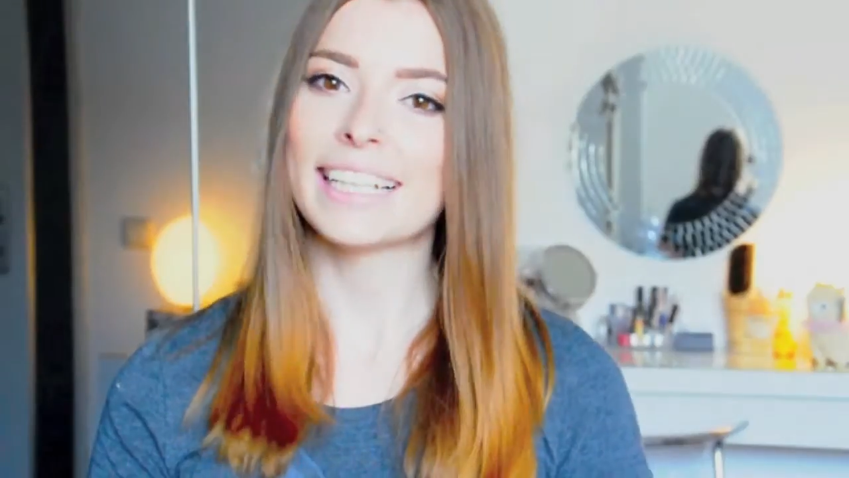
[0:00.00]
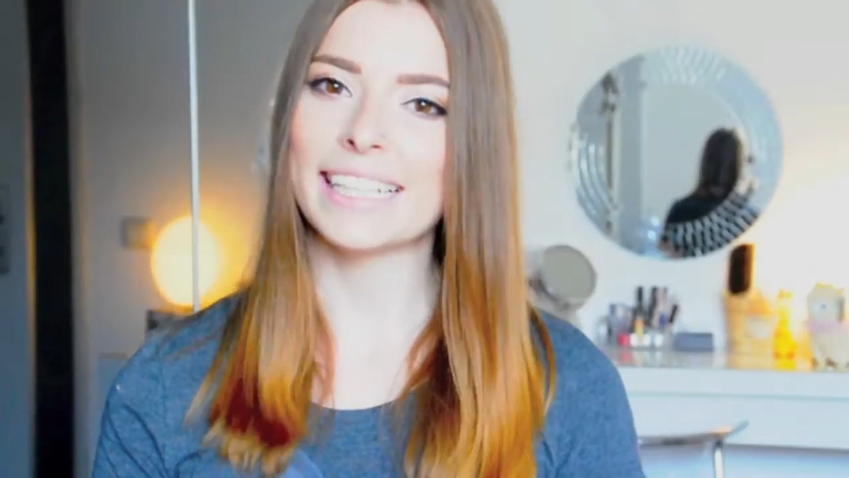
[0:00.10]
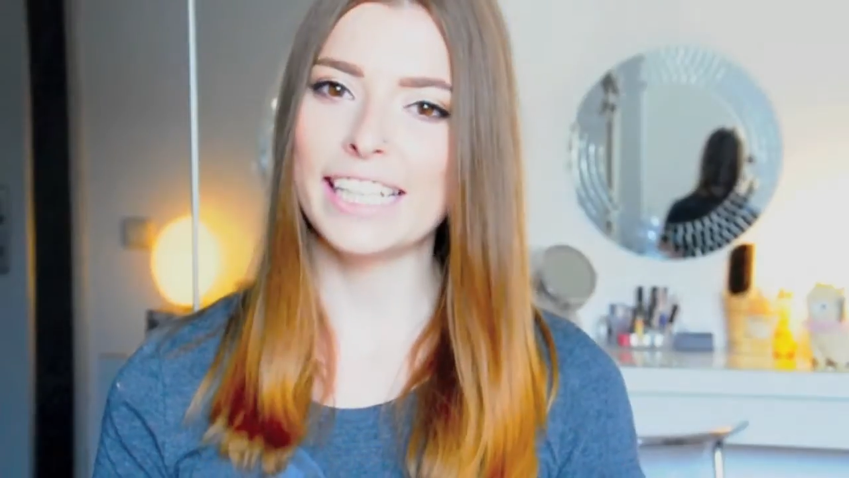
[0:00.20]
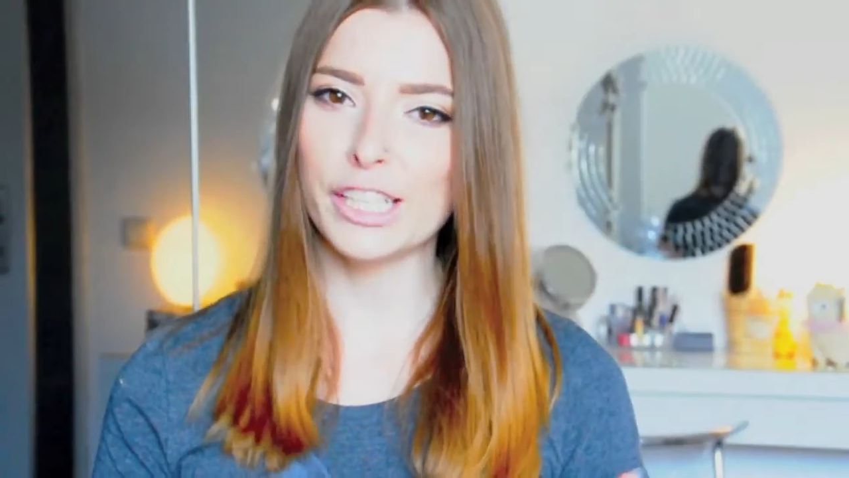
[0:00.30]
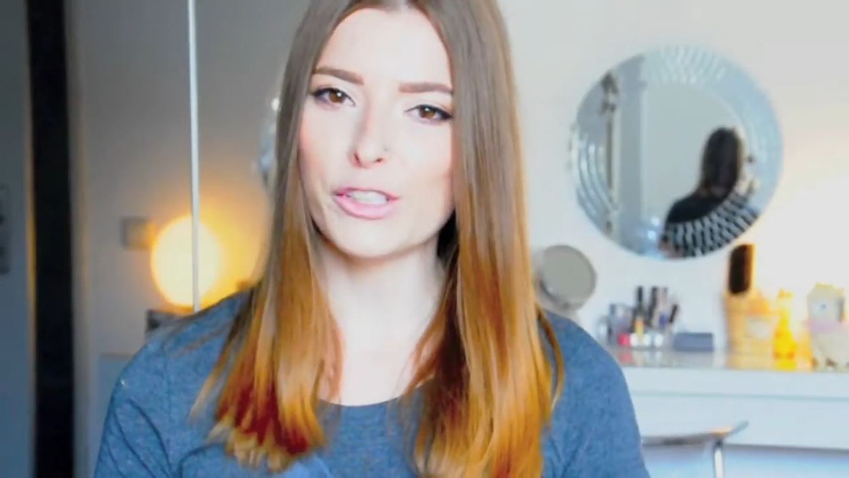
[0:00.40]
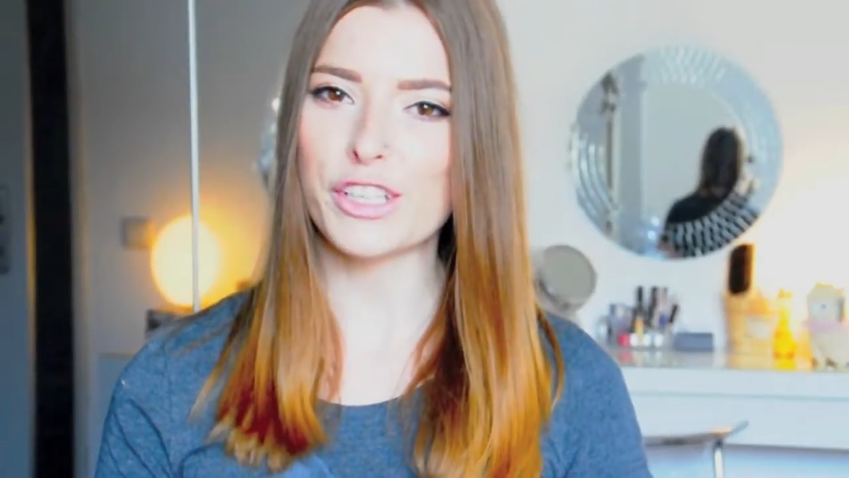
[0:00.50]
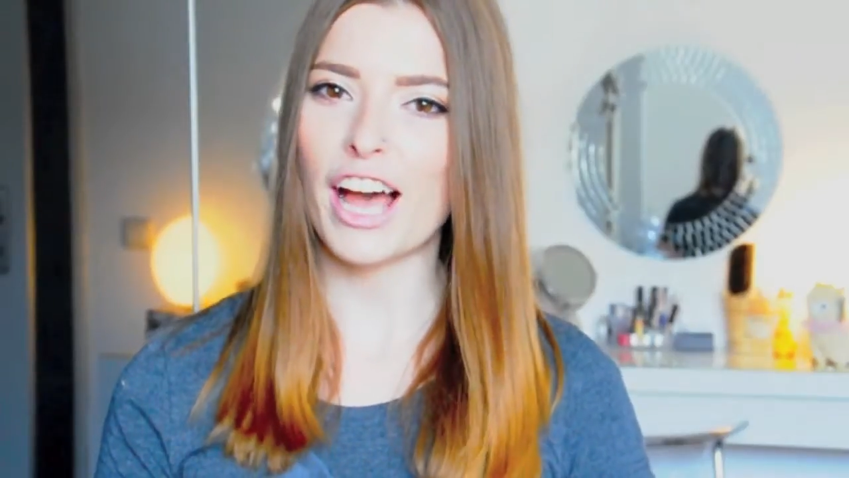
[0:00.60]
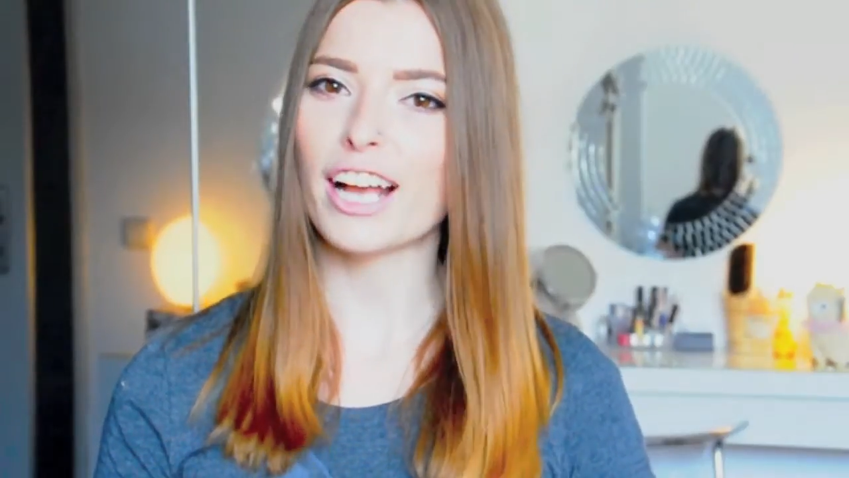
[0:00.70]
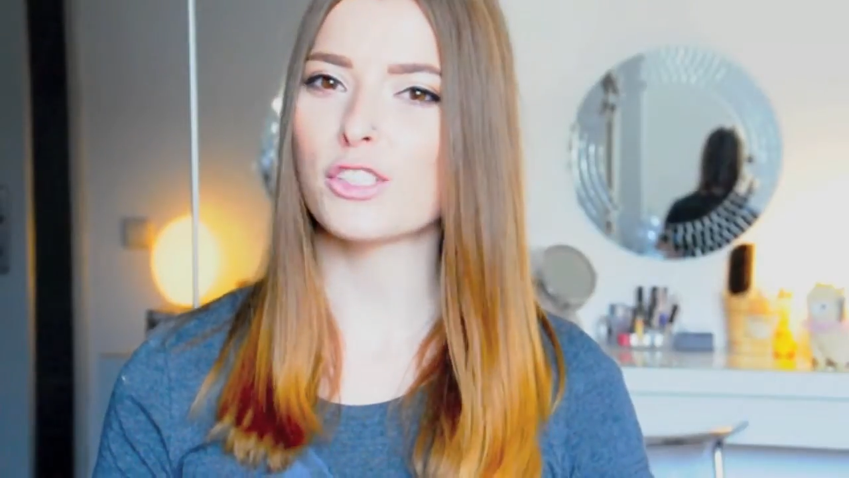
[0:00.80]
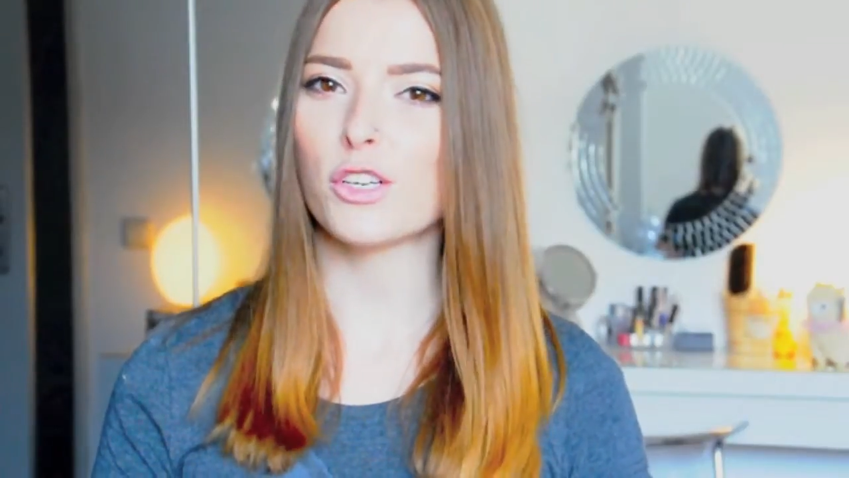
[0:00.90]
Cleaning your
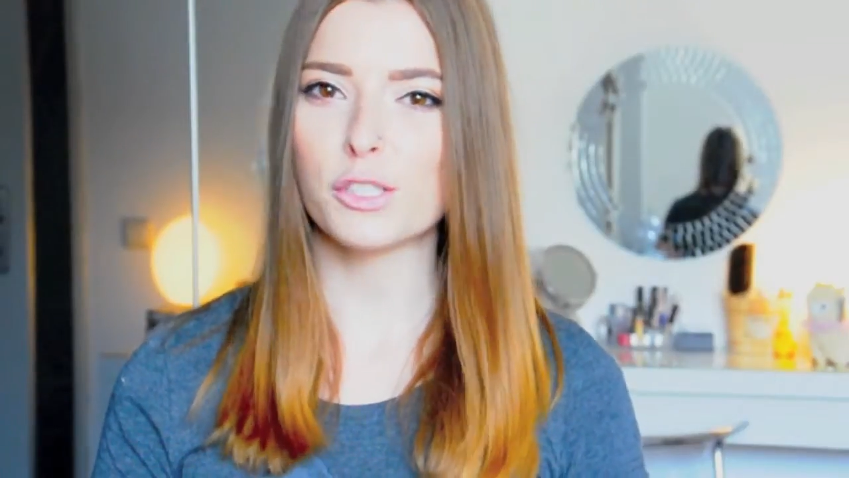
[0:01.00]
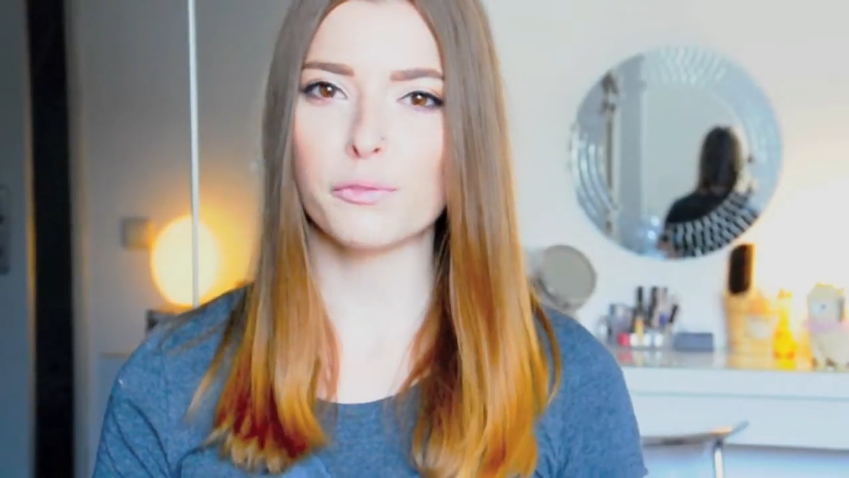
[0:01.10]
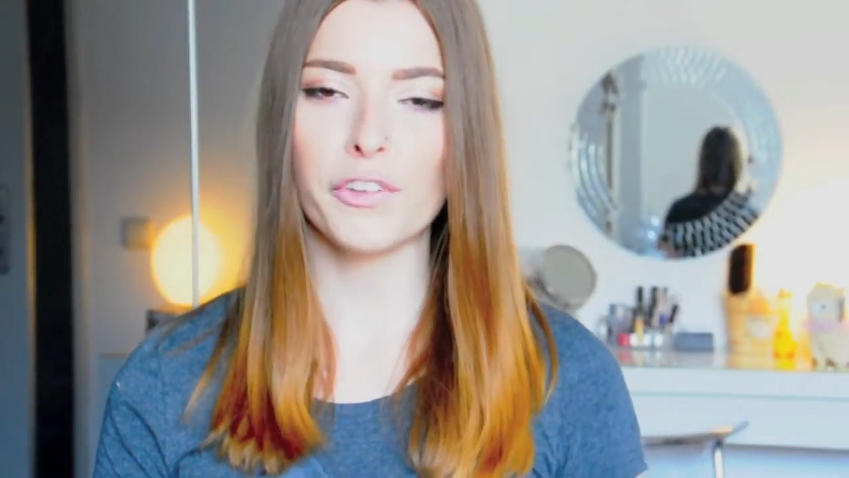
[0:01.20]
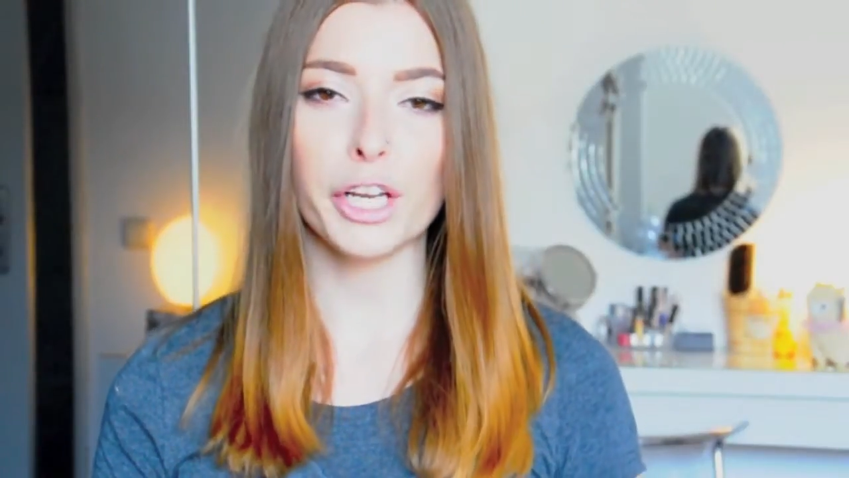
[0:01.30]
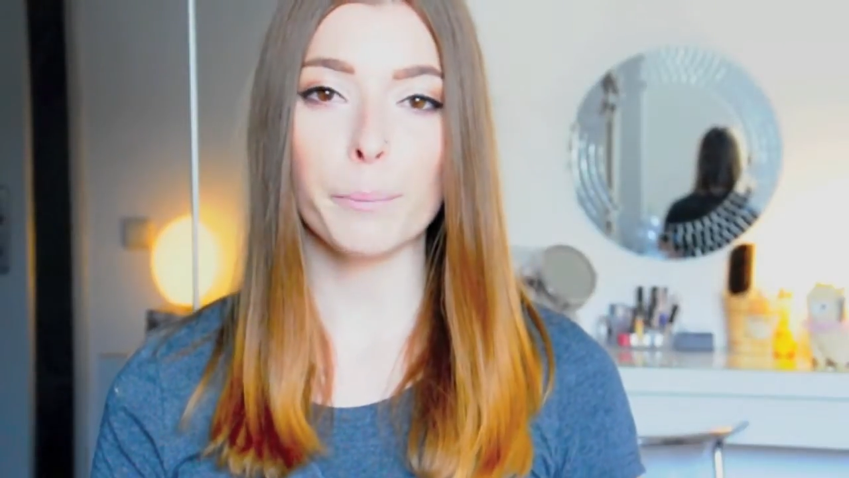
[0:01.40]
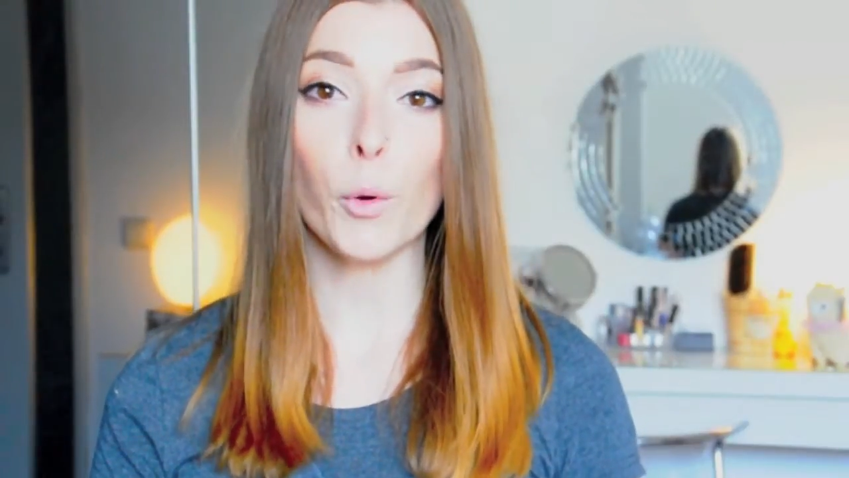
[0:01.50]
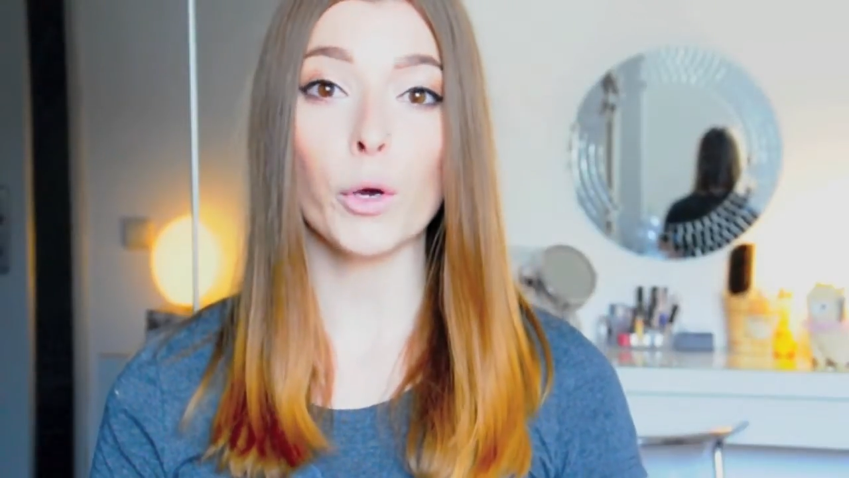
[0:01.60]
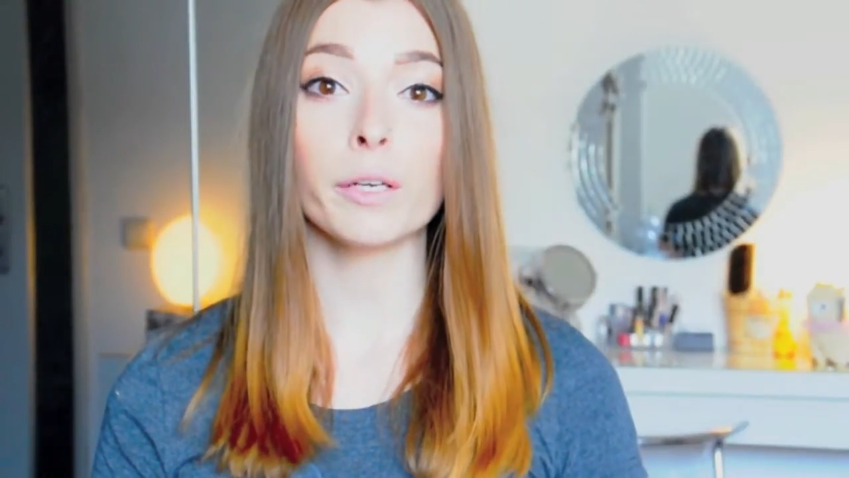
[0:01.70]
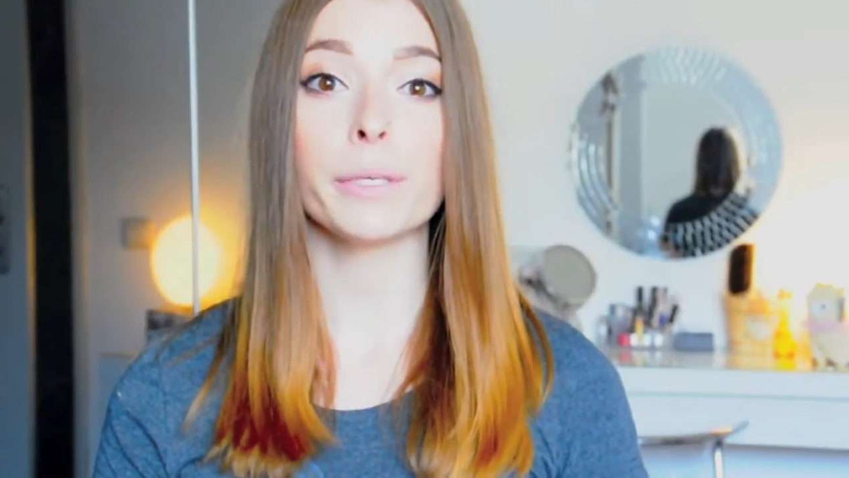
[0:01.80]
tongue is also very important